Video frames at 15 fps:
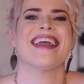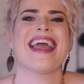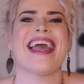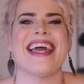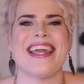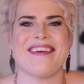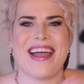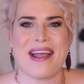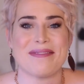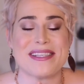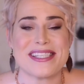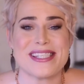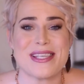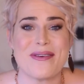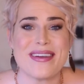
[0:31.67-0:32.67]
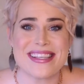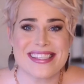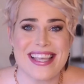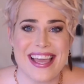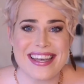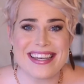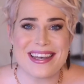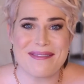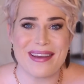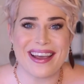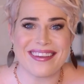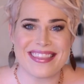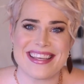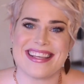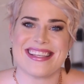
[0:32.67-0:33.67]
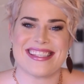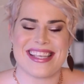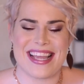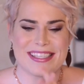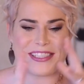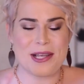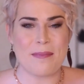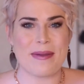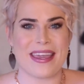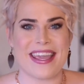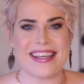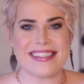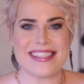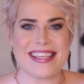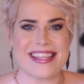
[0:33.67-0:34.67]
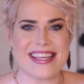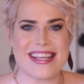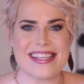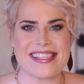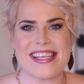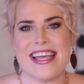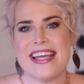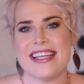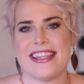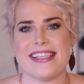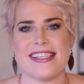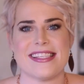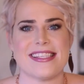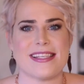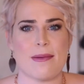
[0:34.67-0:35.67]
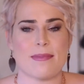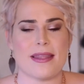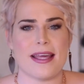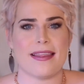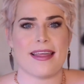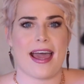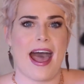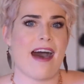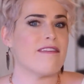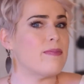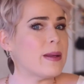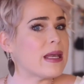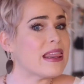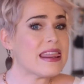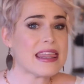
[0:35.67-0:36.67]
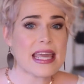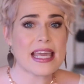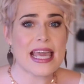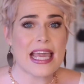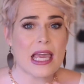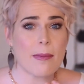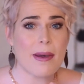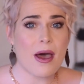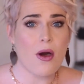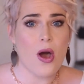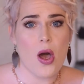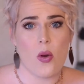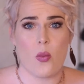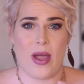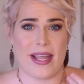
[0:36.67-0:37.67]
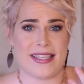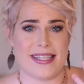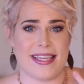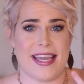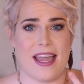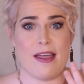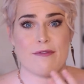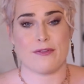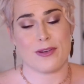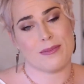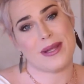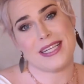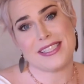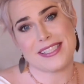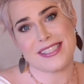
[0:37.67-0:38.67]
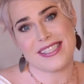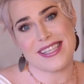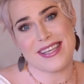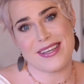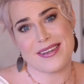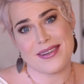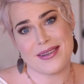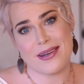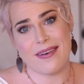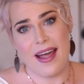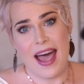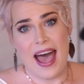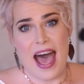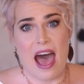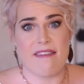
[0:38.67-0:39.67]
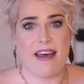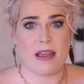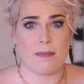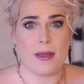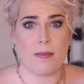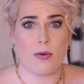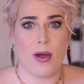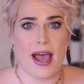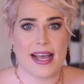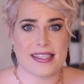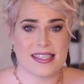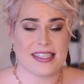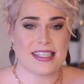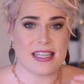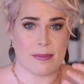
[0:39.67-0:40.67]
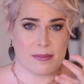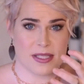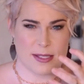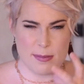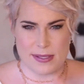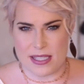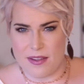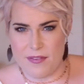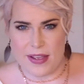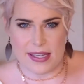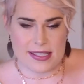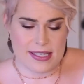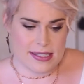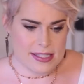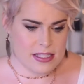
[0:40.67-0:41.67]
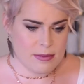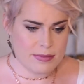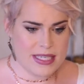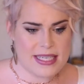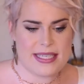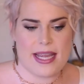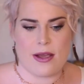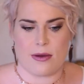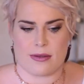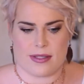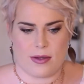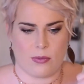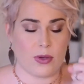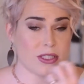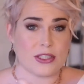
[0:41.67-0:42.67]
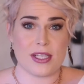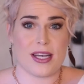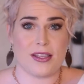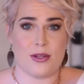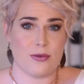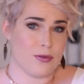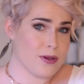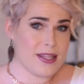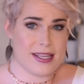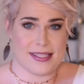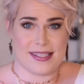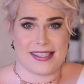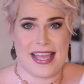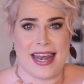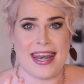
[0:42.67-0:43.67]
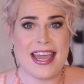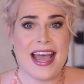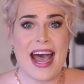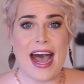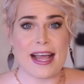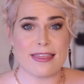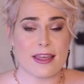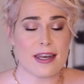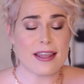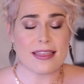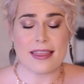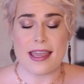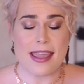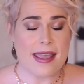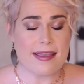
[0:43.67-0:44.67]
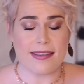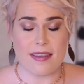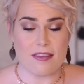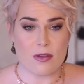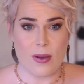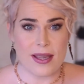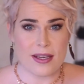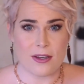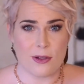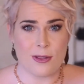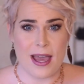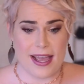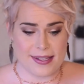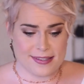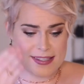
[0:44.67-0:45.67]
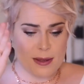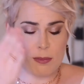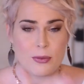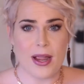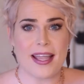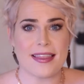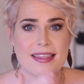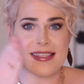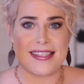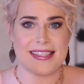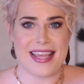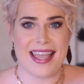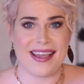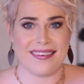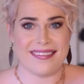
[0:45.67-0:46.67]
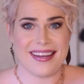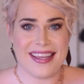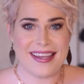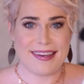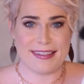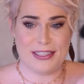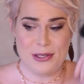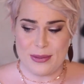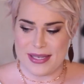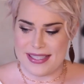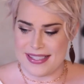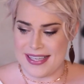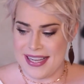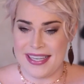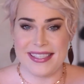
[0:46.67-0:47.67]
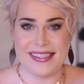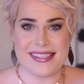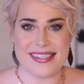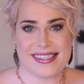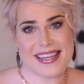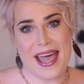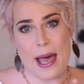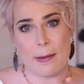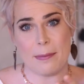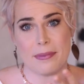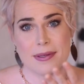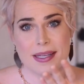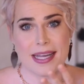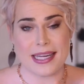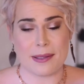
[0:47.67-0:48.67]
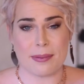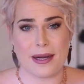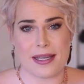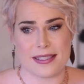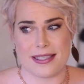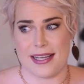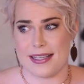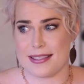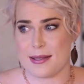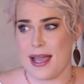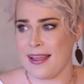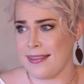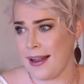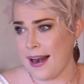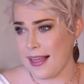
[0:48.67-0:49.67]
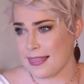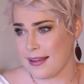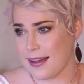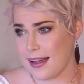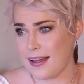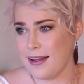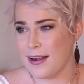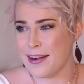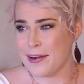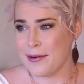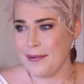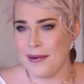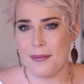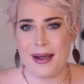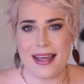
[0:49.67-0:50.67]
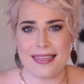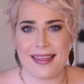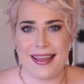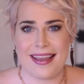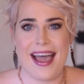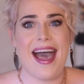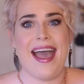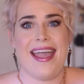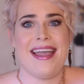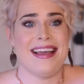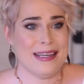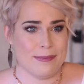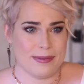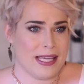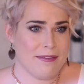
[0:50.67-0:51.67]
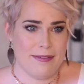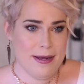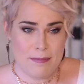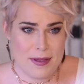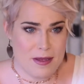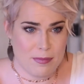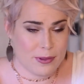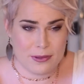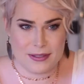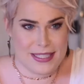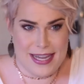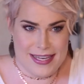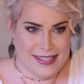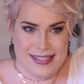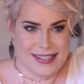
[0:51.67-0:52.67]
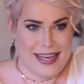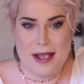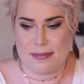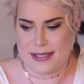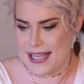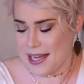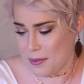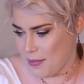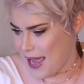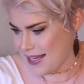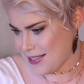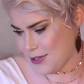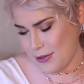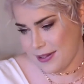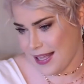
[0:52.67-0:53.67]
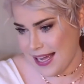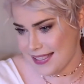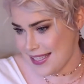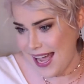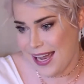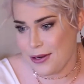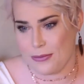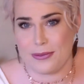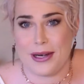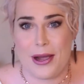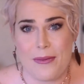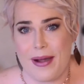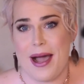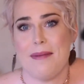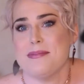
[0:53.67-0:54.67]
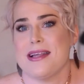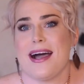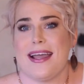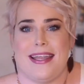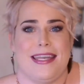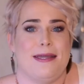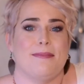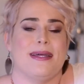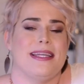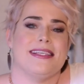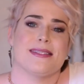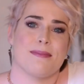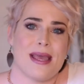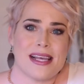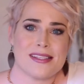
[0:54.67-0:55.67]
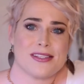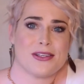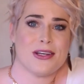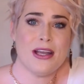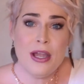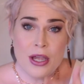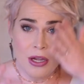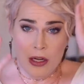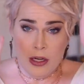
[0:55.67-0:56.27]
Anyway, I'm just so excited about this and jumping into this. This is something that I've been thinking about, a way to get information to you. I've had people ask some specifics and some details and what should I do for this, and I thought the easiest way to do that is to break this down into a 10-step kind of process. And then I thought, who do I think I am, giving people 10 steps like a master class? I don't know. I'm not anybody's master.